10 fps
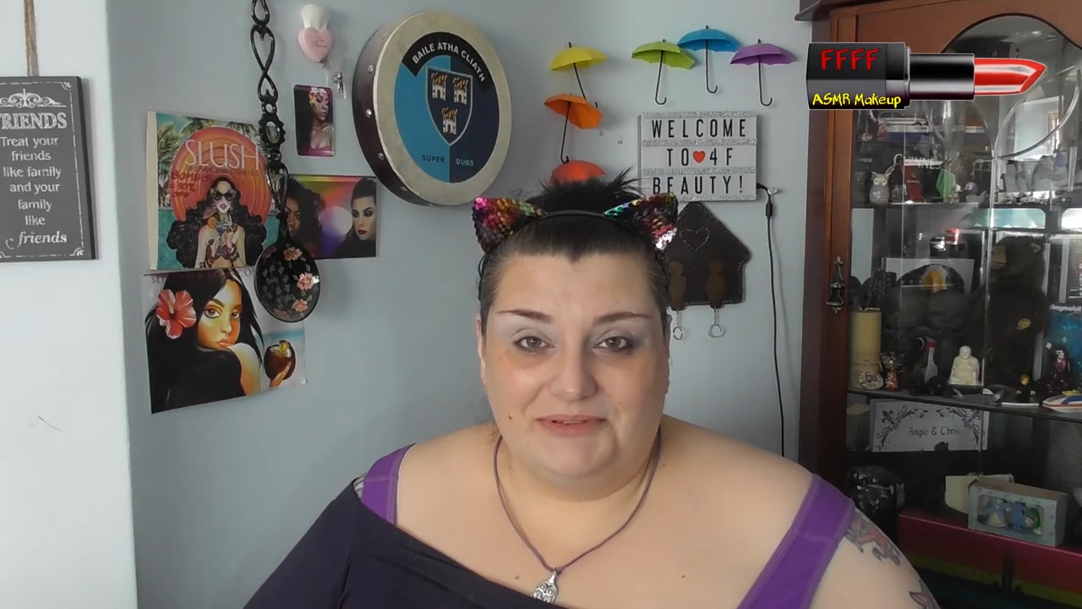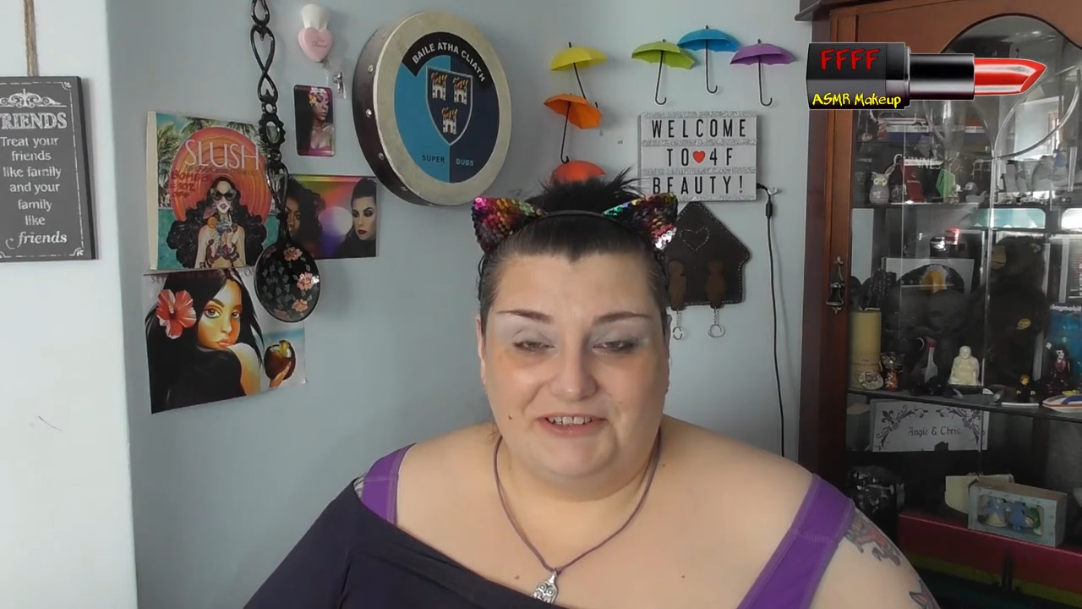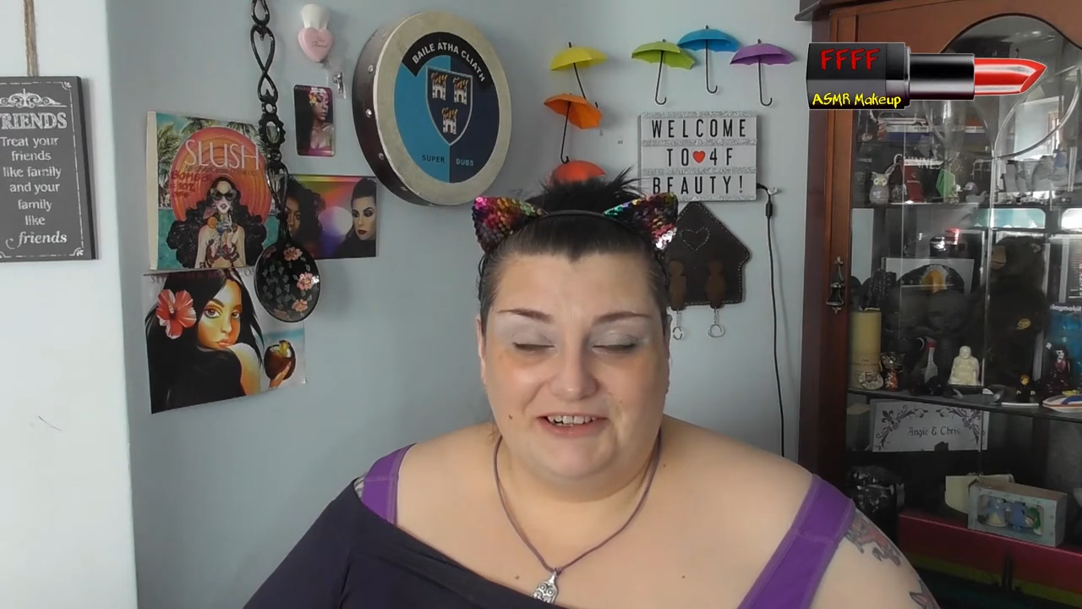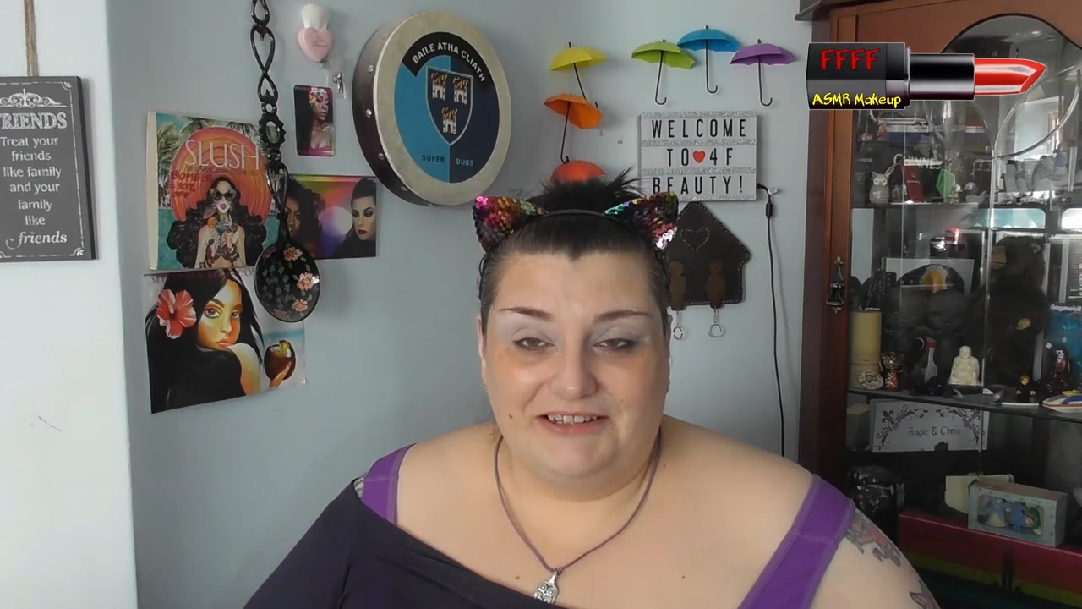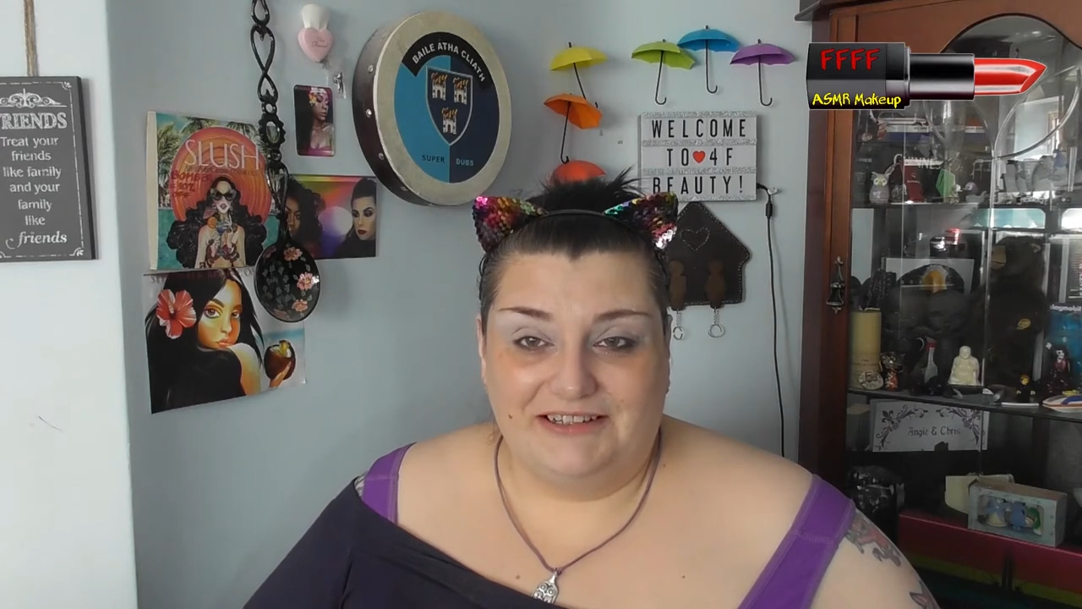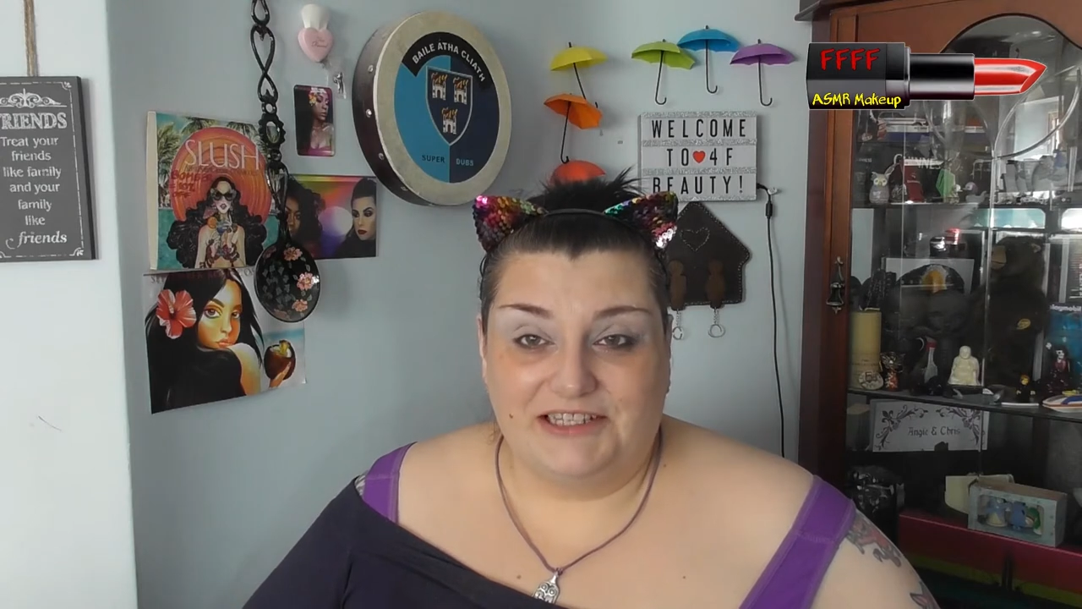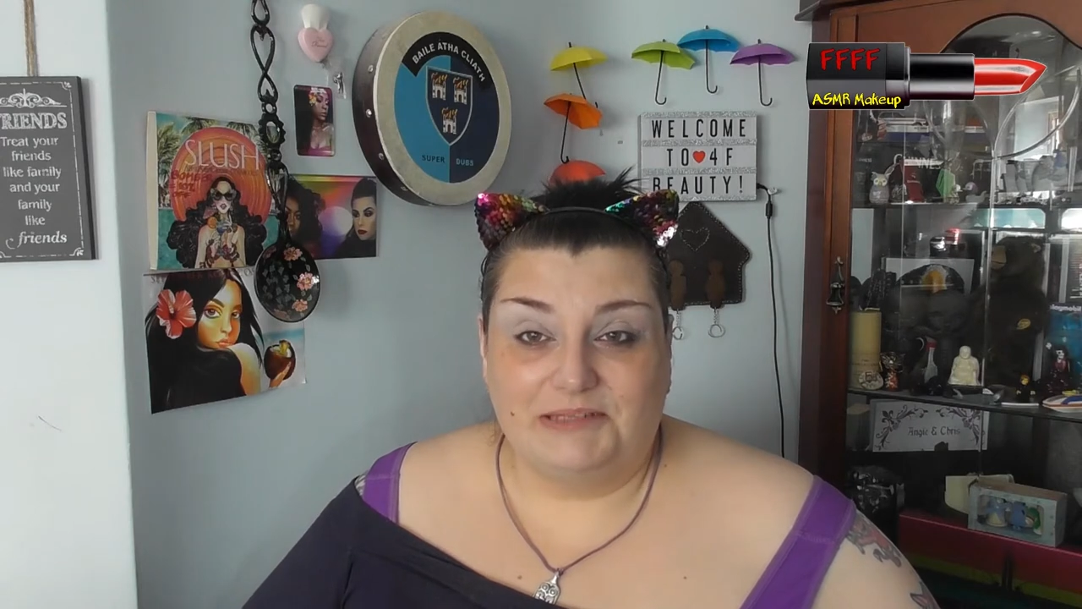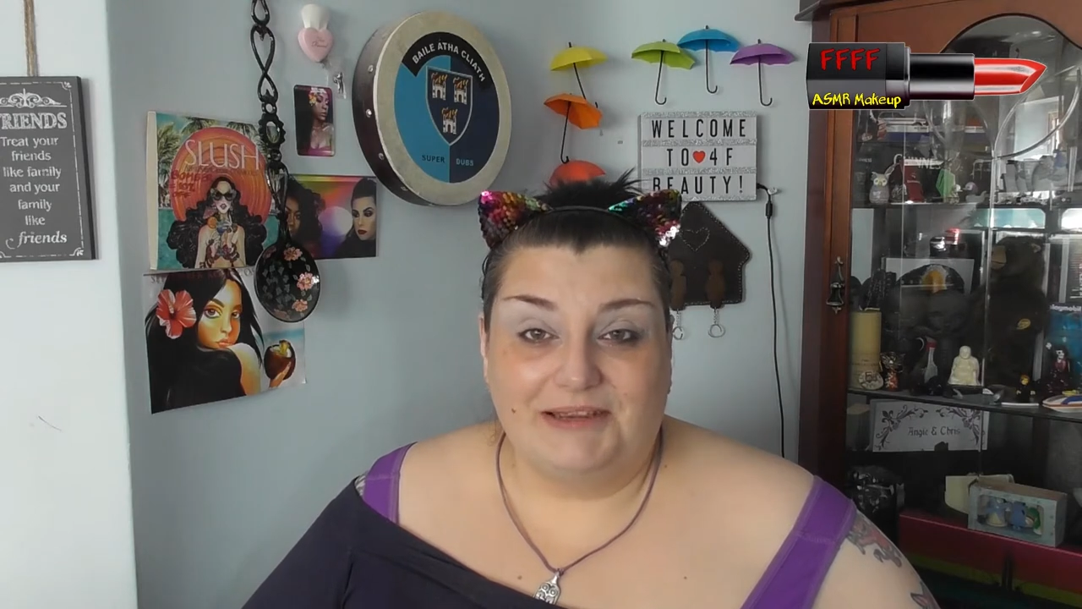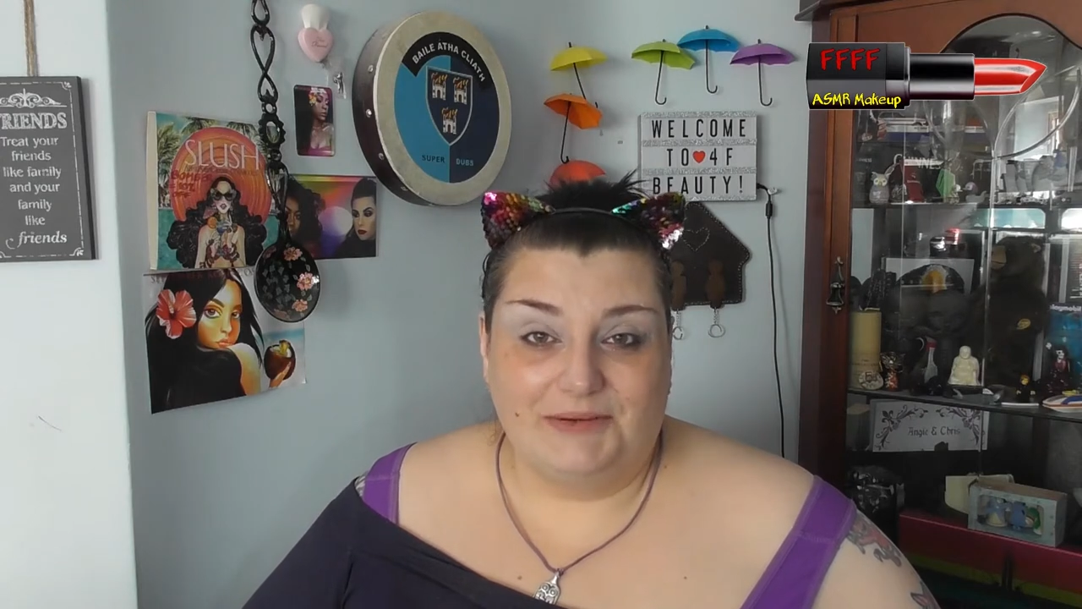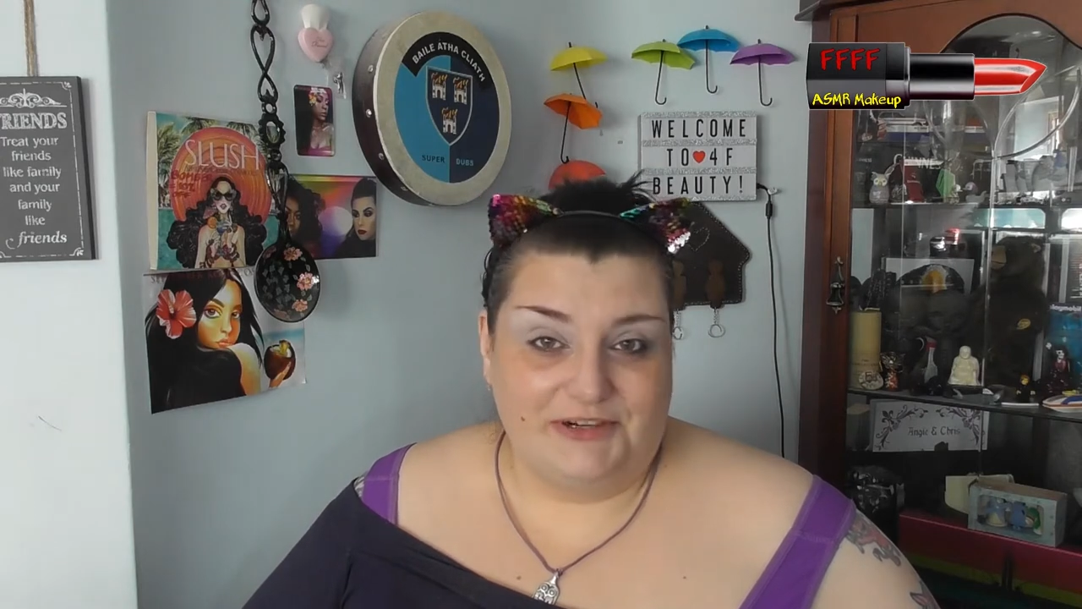Alright, there's a
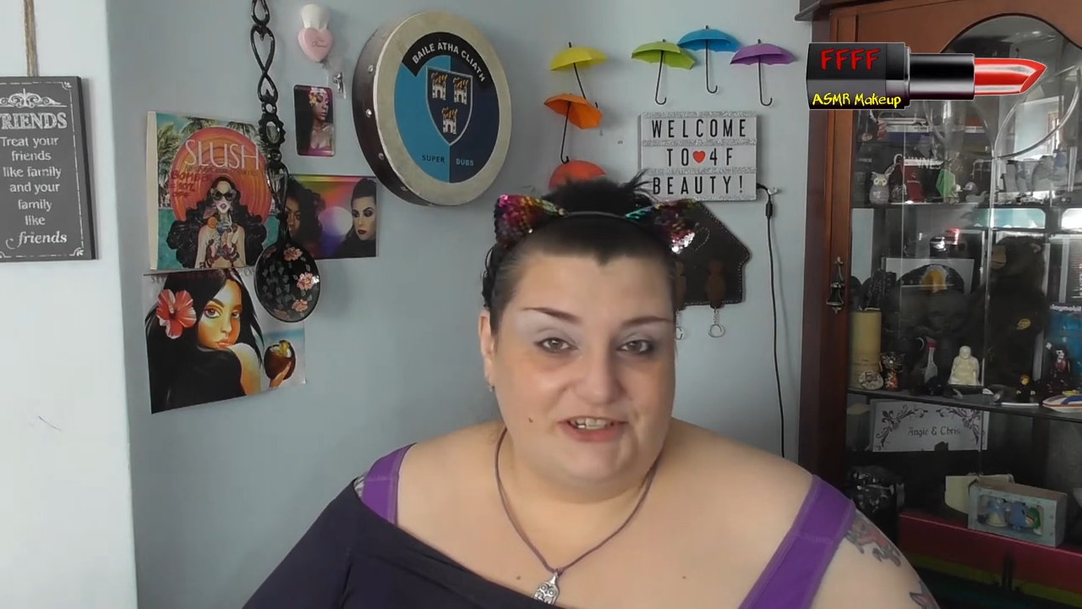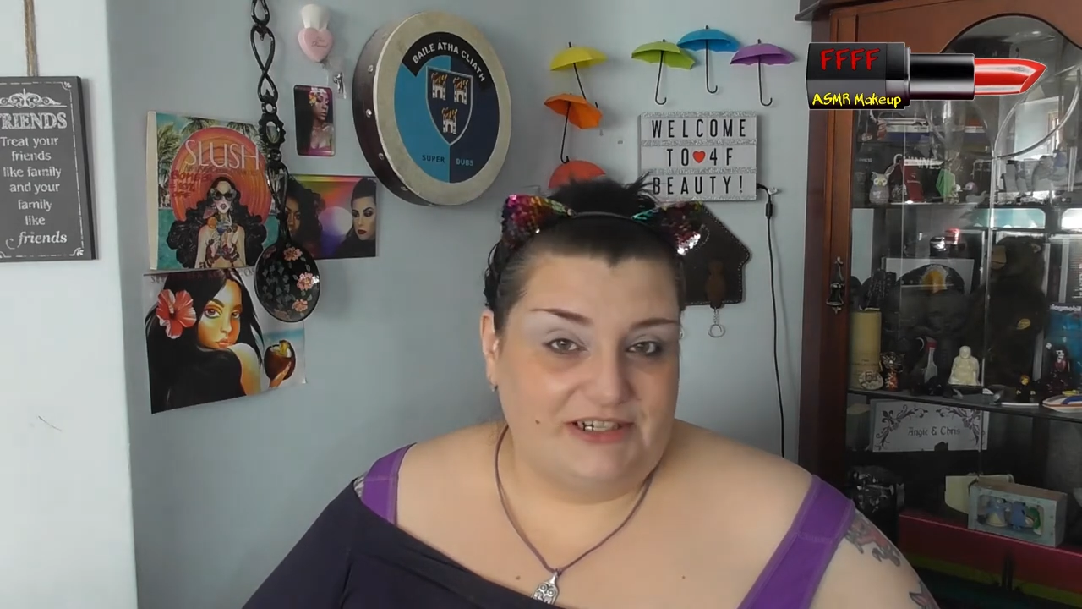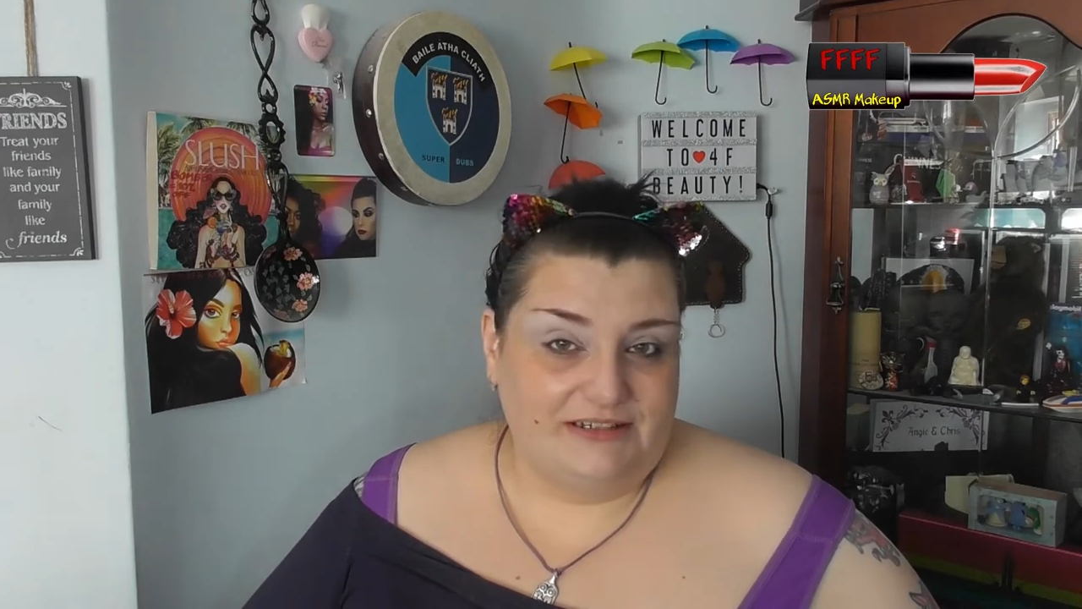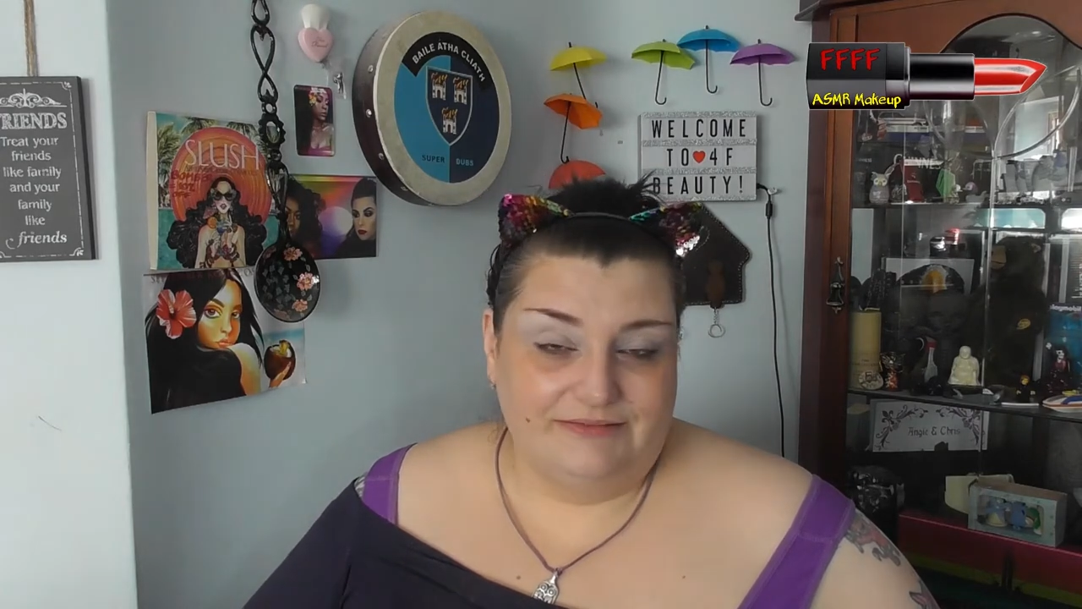speed widget.